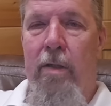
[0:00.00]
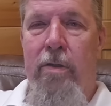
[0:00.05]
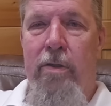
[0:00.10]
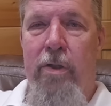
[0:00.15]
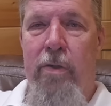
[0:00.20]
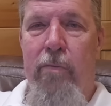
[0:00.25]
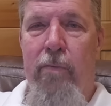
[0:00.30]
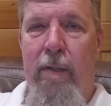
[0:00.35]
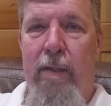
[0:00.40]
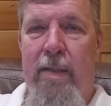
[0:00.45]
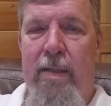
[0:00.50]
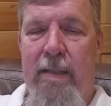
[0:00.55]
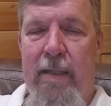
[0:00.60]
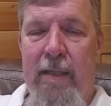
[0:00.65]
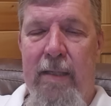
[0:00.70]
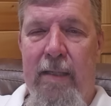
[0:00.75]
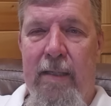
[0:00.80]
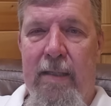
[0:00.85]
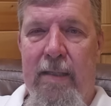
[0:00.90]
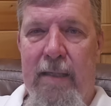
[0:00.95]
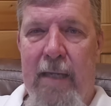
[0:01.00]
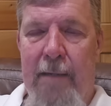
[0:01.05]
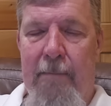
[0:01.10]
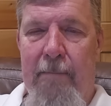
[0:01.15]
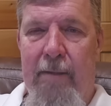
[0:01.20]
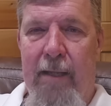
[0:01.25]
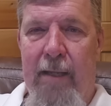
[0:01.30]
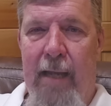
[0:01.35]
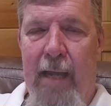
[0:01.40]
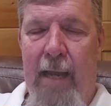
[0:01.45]
Do we see the same
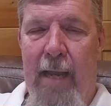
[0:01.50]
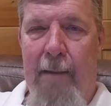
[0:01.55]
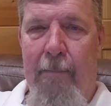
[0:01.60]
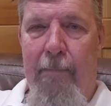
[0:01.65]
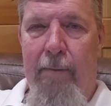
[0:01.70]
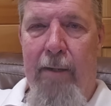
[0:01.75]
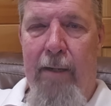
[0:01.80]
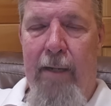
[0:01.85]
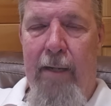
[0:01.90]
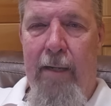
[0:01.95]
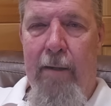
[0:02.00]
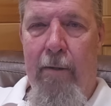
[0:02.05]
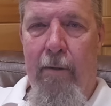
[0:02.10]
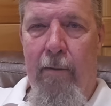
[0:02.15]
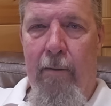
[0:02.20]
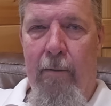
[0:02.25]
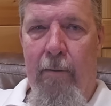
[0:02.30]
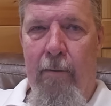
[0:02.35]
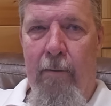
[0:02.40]
thing happen here?